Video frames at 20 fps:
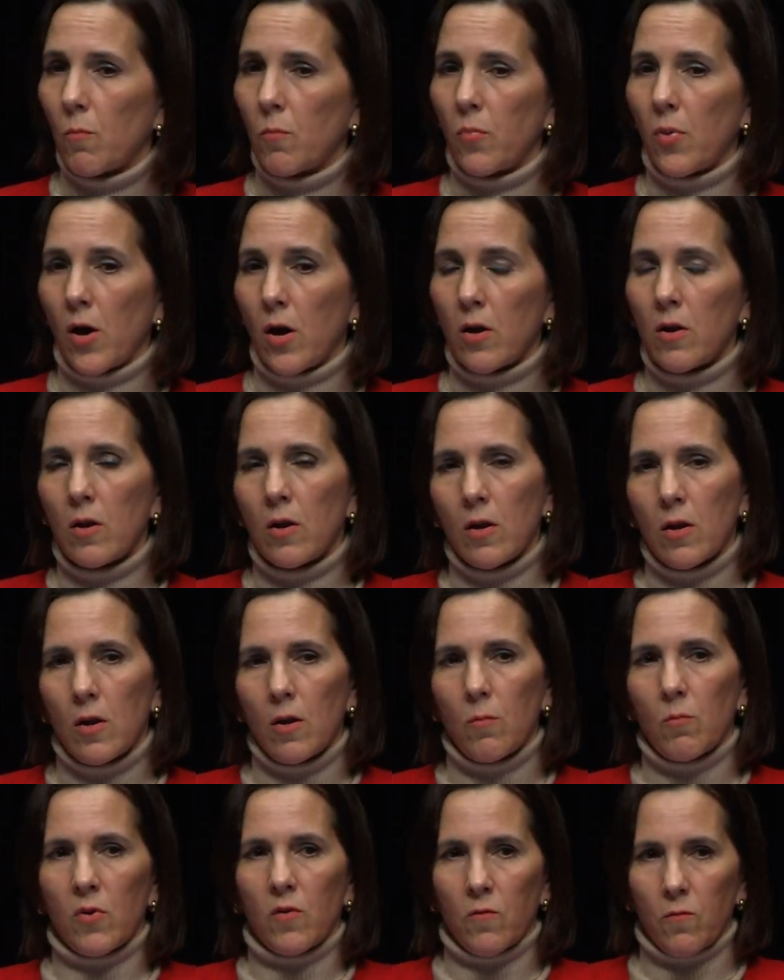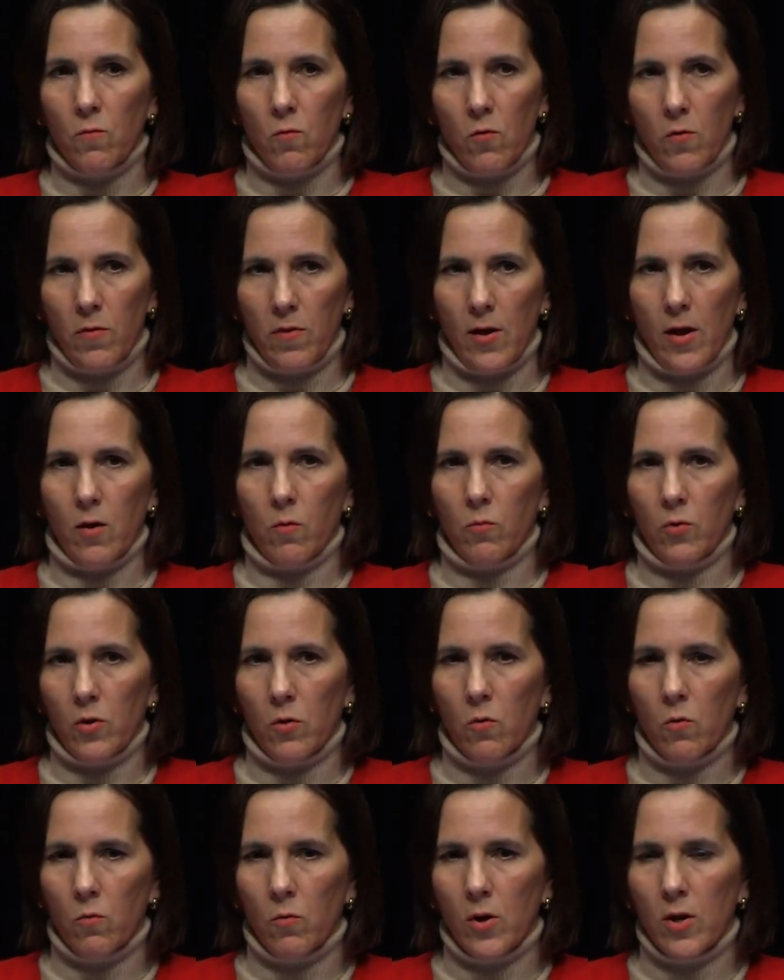but before that, we
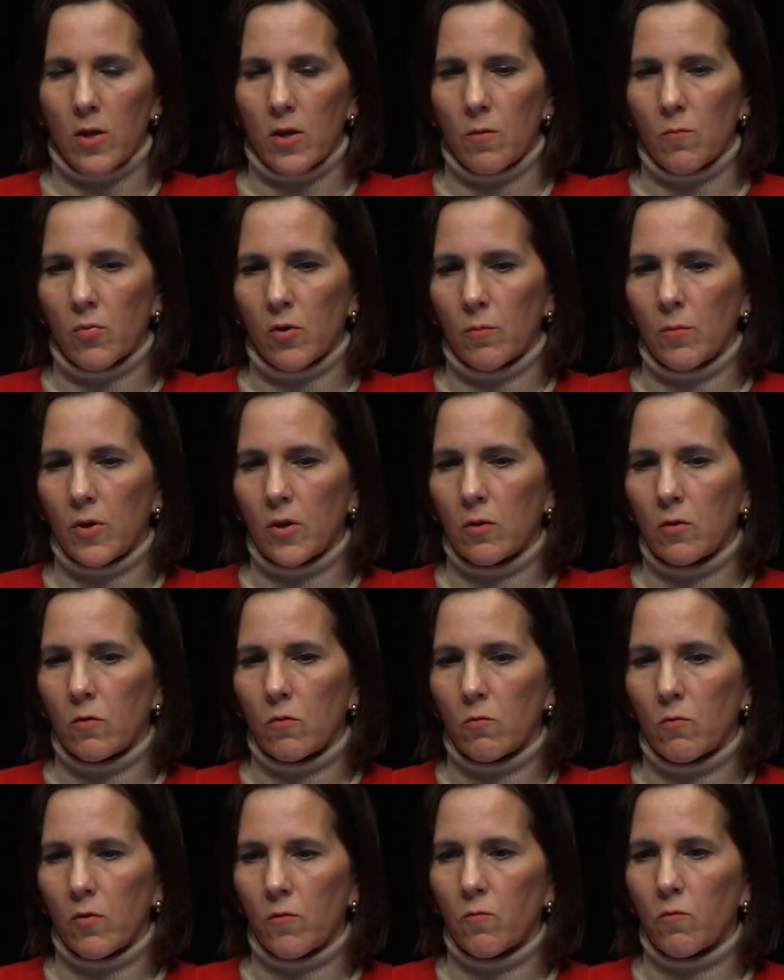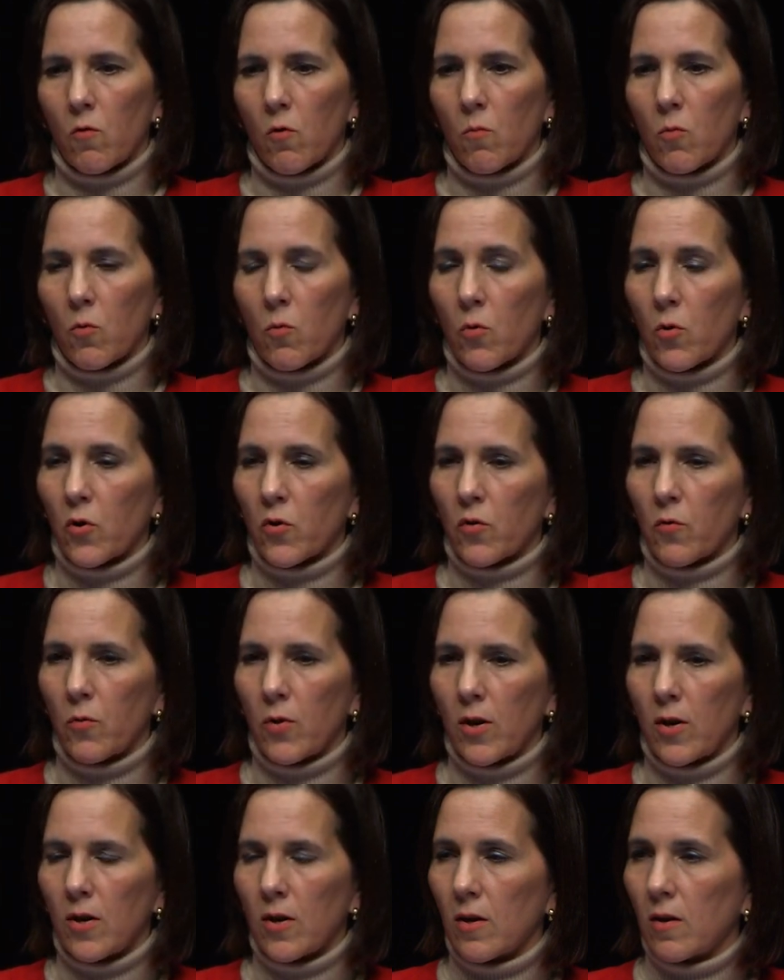already implemented a reform where we're
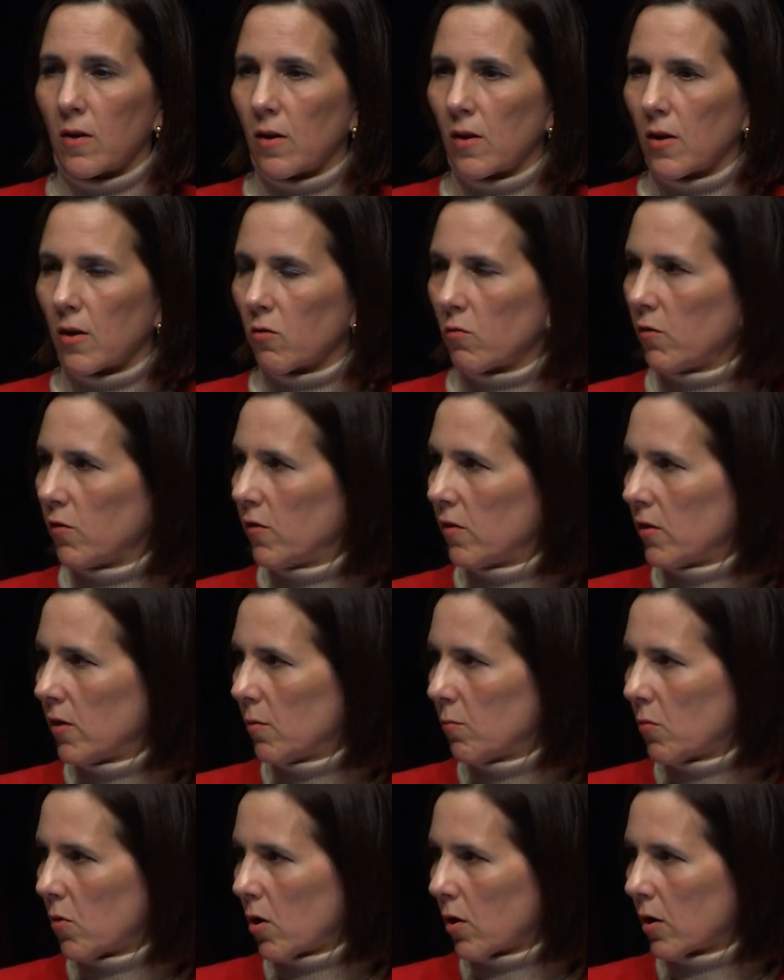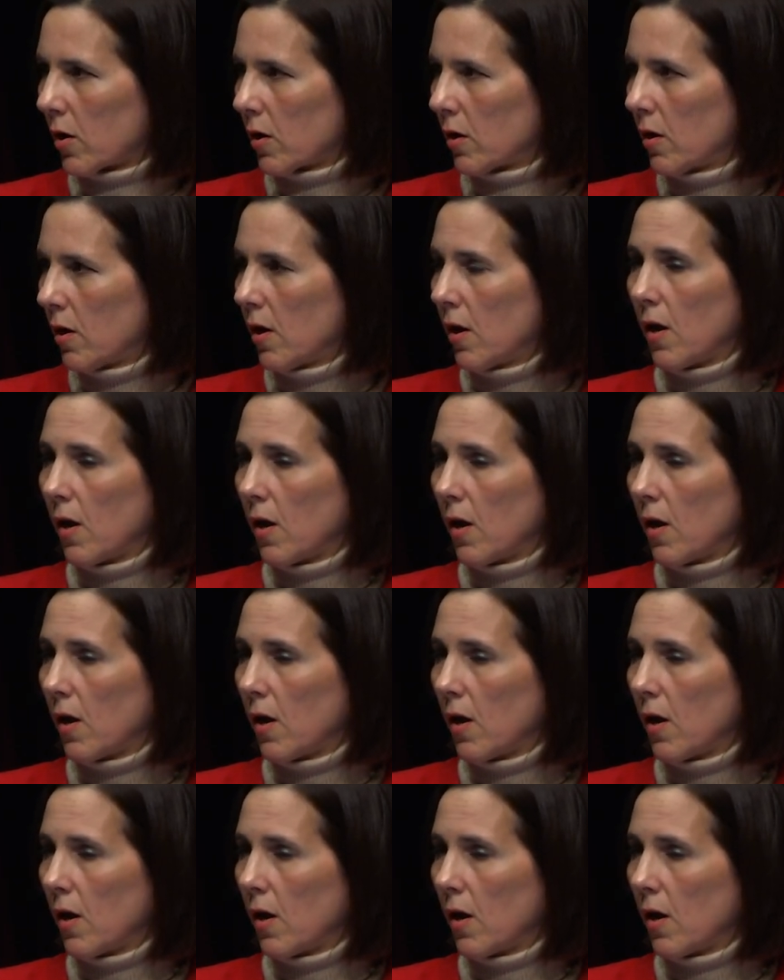creating an electricity market,